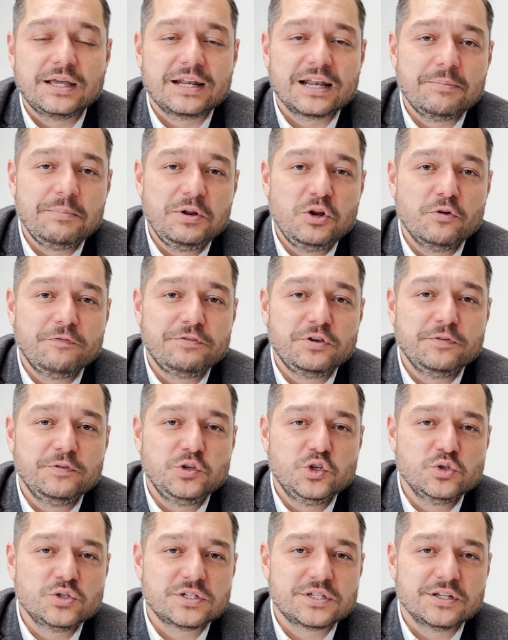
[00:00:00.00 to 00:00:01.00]
Let me know if you
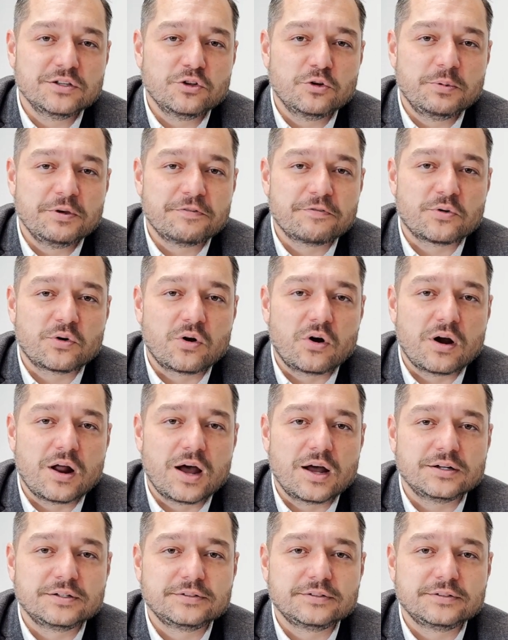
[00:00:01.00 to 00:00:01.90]
used Zillow before or not.